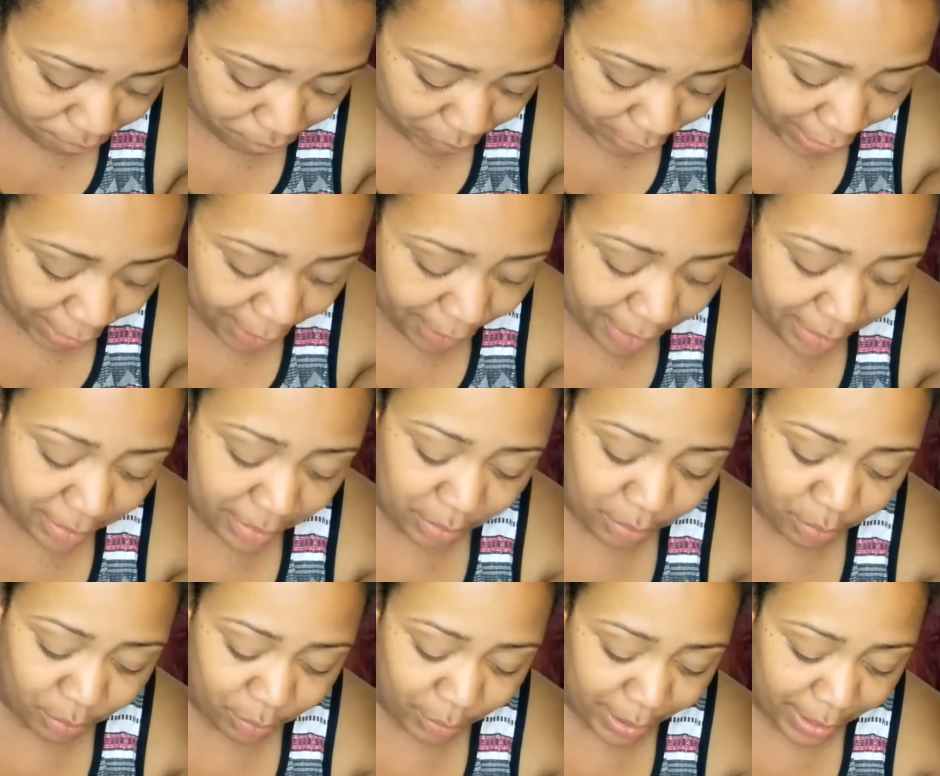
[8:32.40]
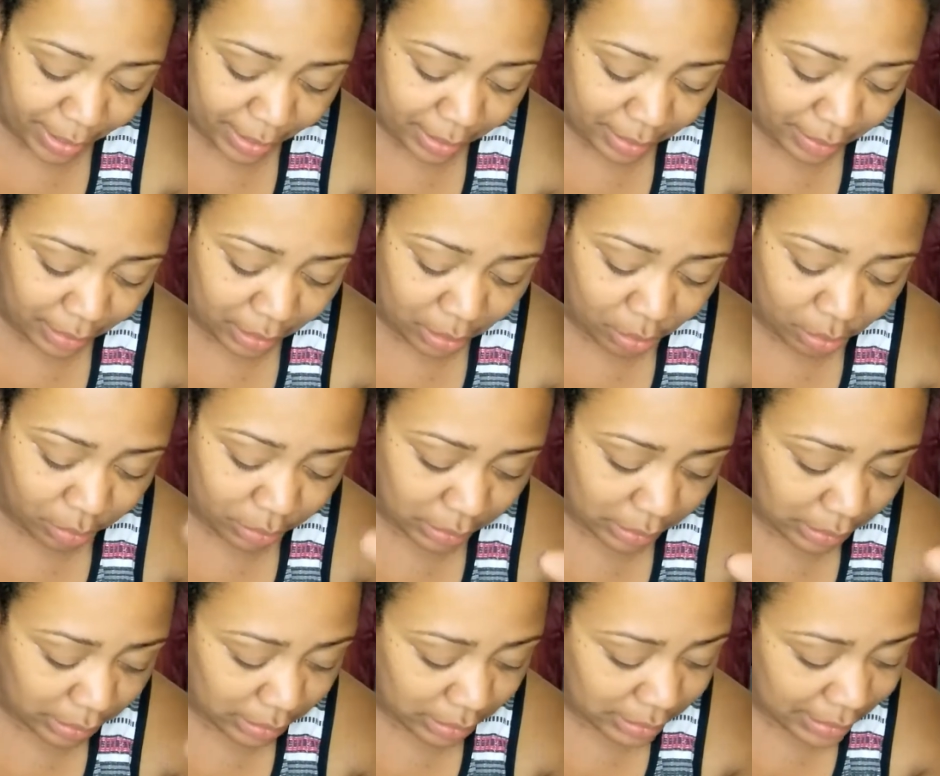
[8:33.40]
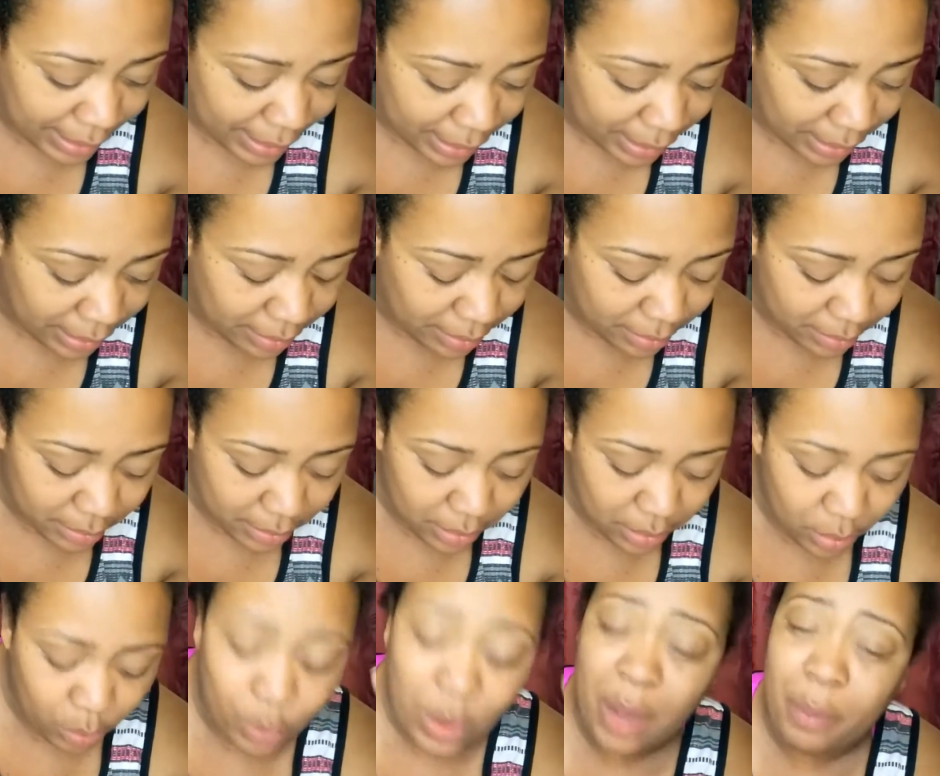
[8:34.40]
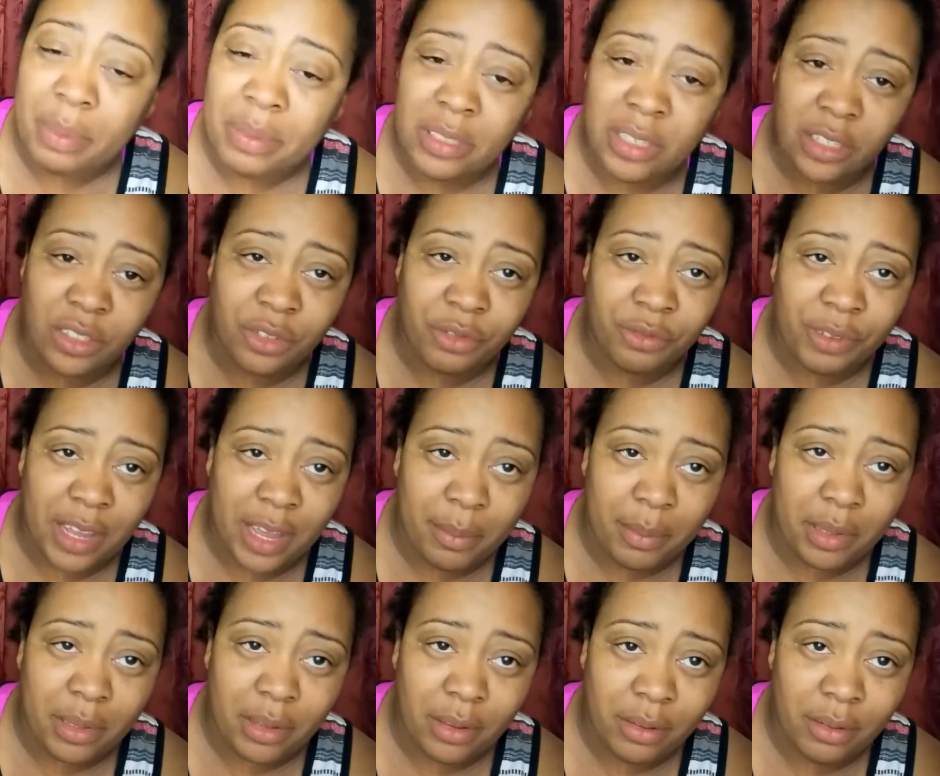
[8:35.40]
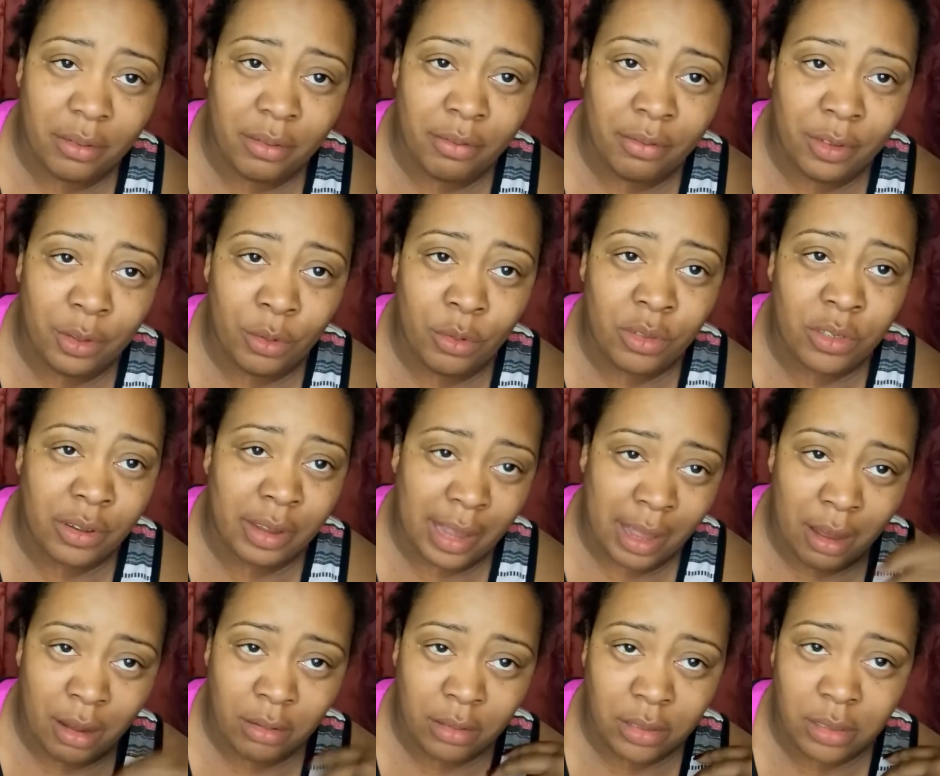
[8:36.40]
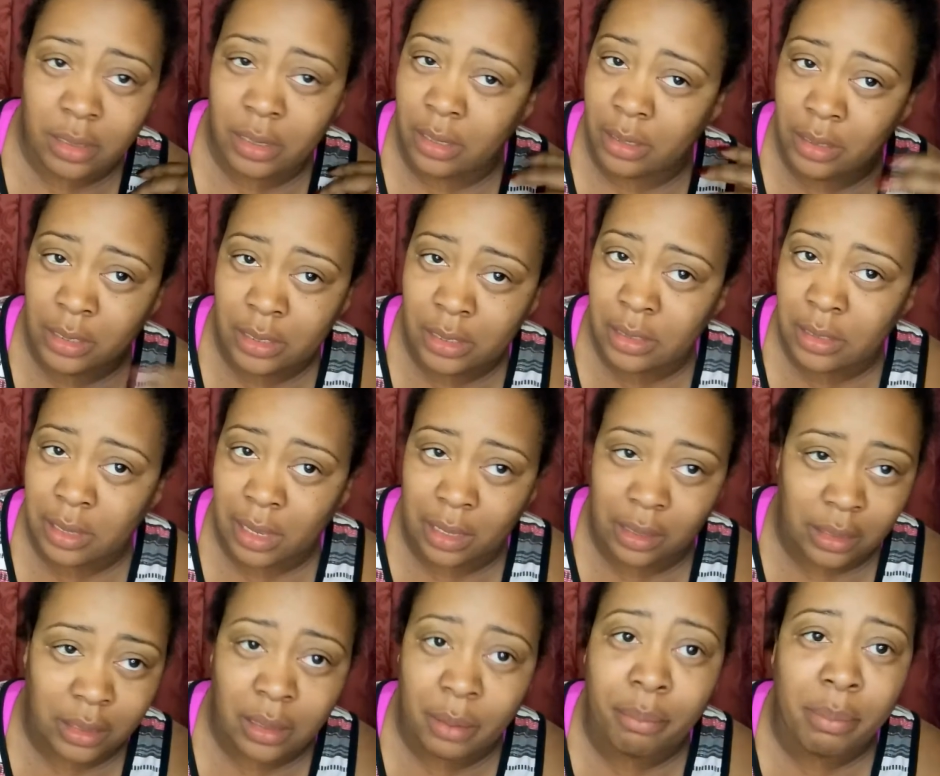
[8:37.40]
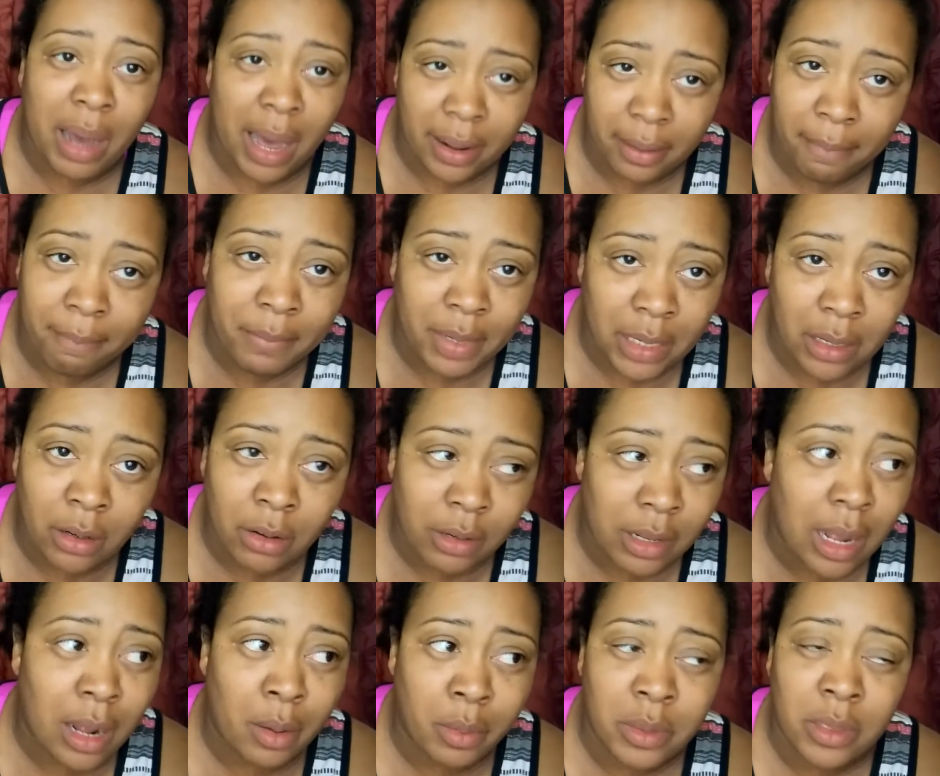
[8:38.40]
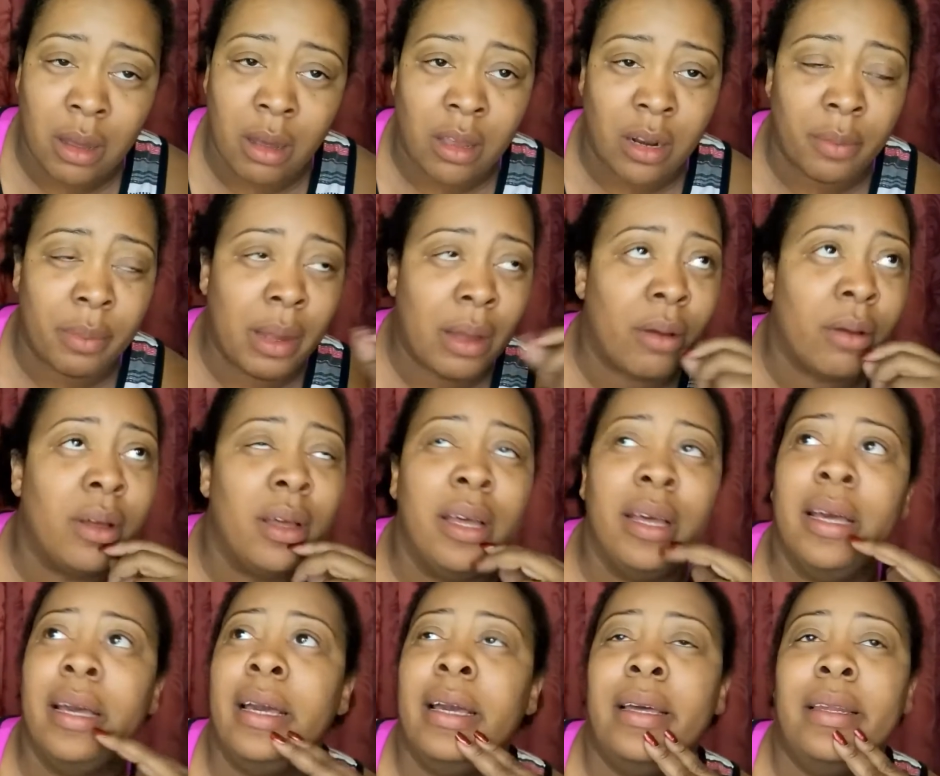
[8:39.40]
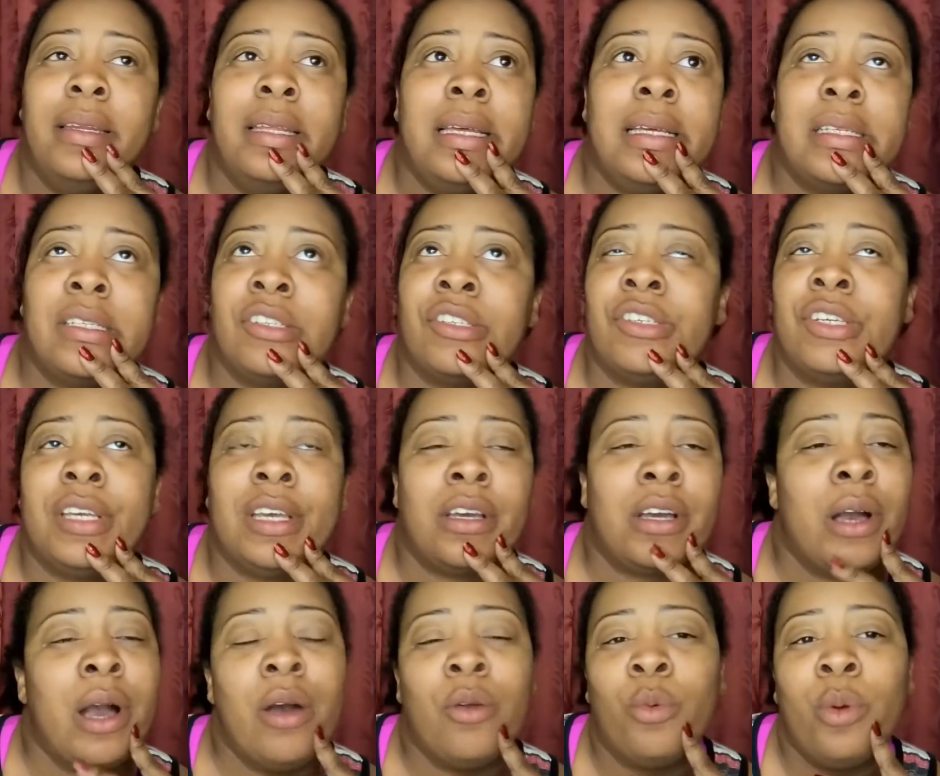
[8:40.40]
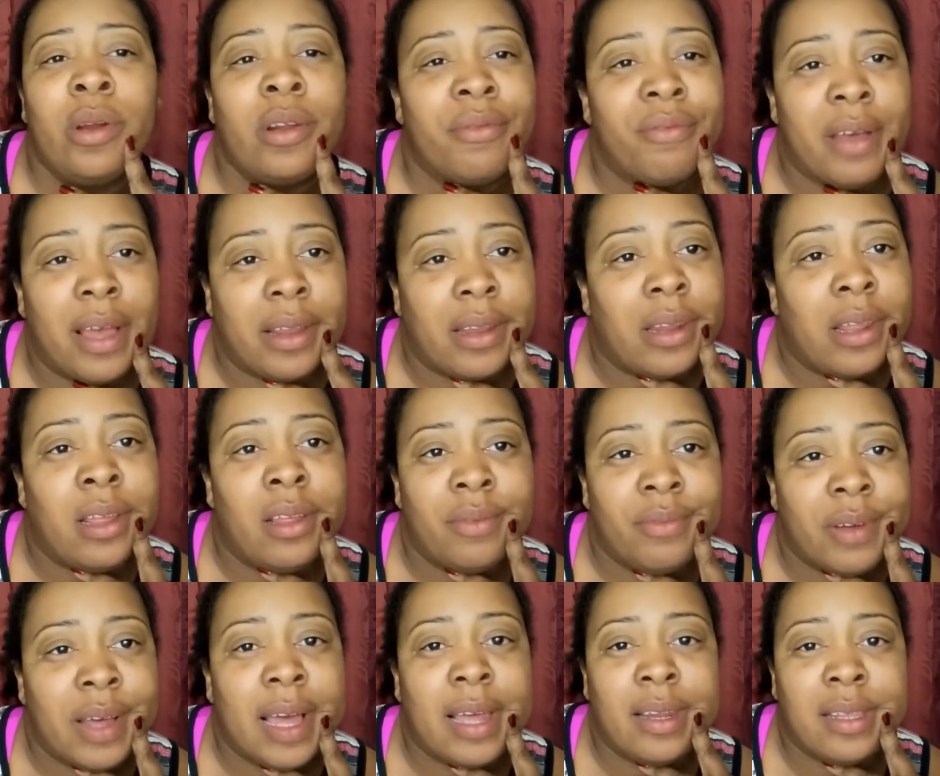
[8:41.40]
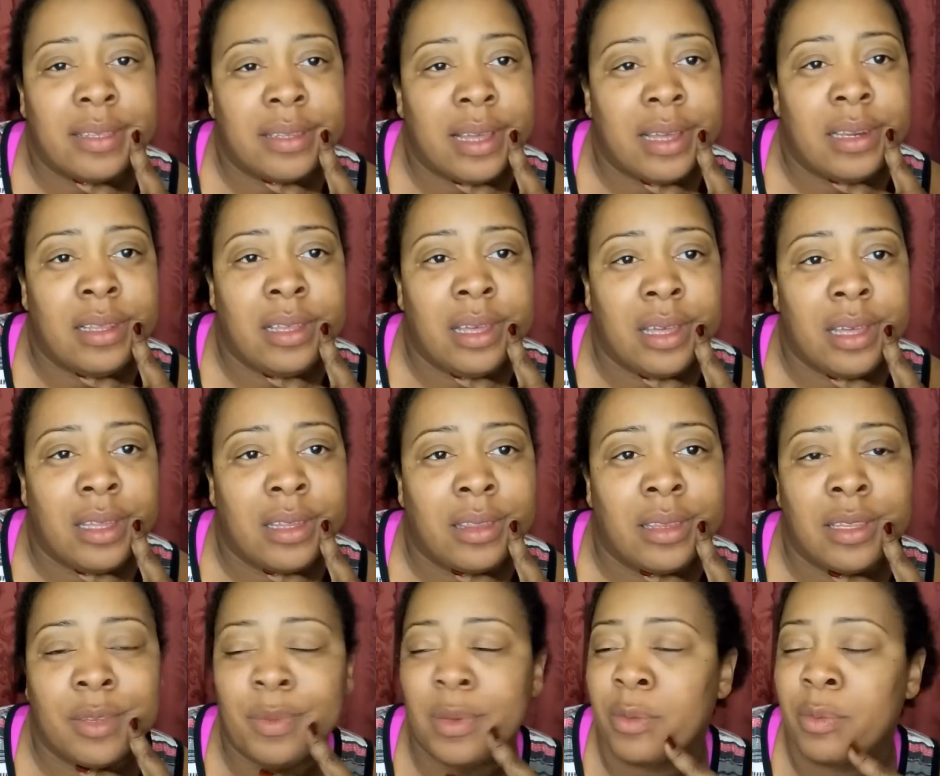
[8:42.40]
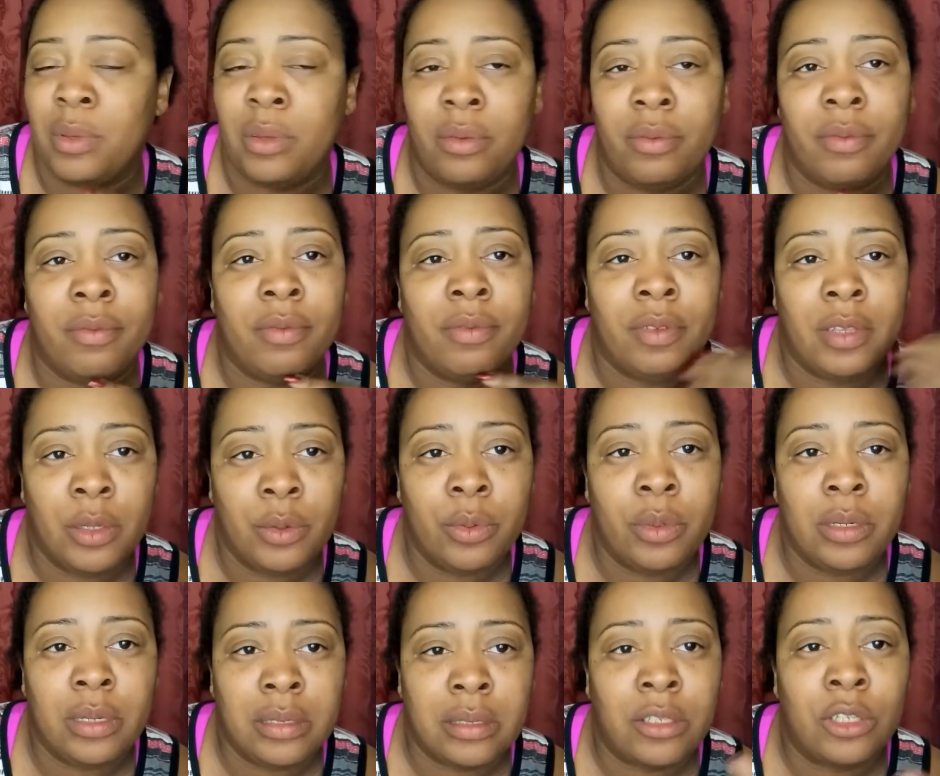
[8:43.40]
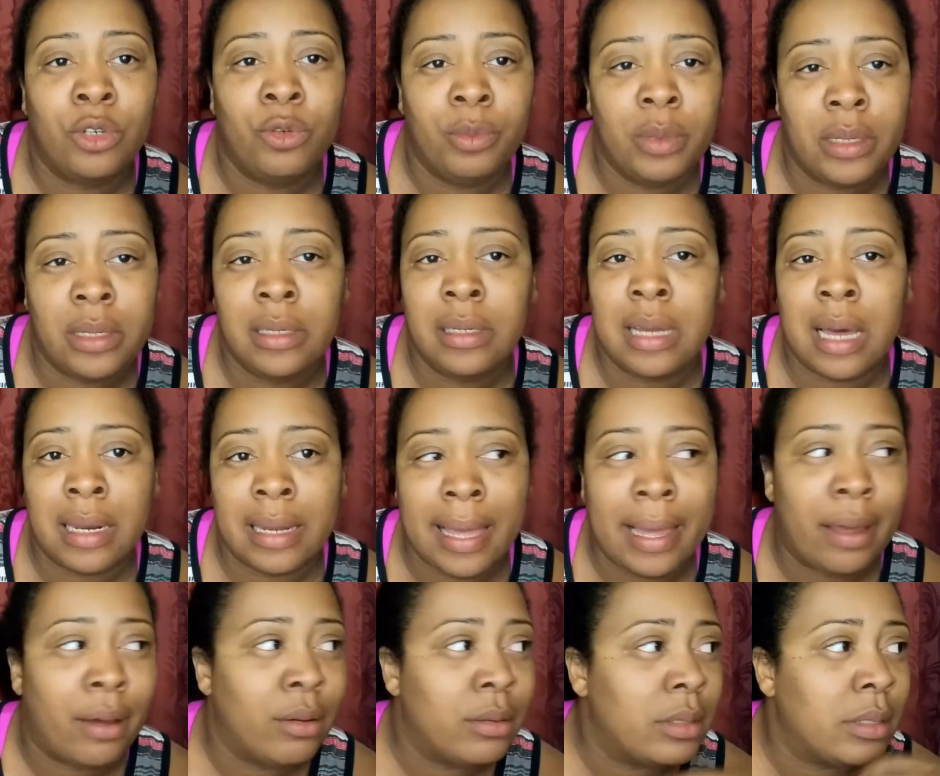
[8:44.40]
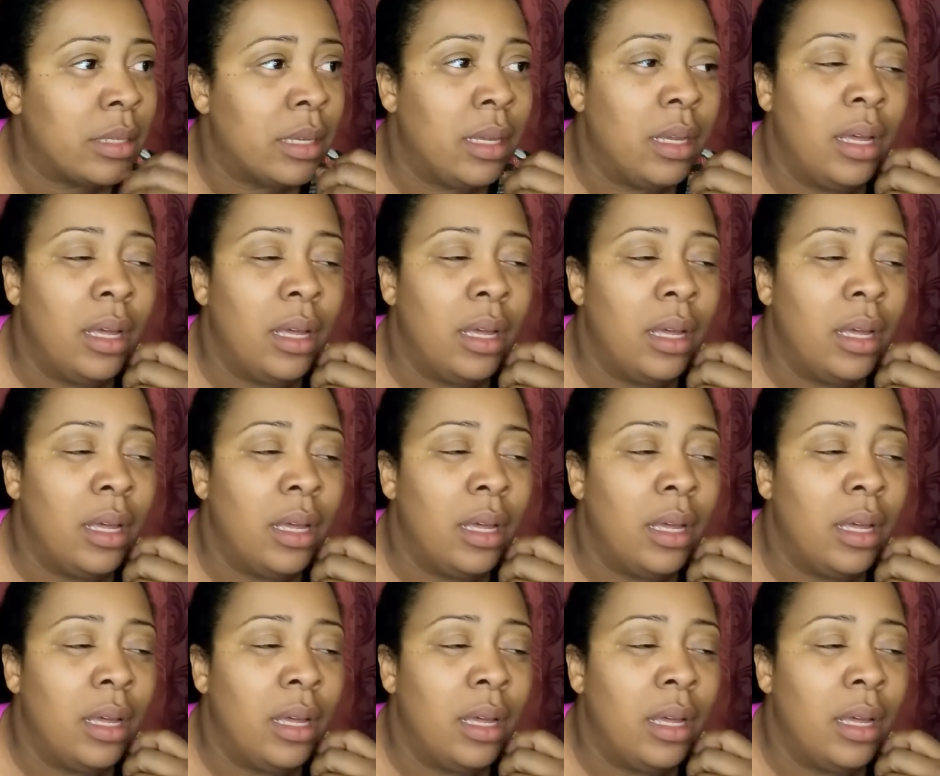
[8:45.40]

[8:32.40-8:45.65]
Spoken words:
Karen and Ray, they go on a little date while potential family views their house. And this is like the bottom feeder that I was talking about. This chick, I don't know where the fuck they find this lady at. They're supposed to be viewing this $2 million house.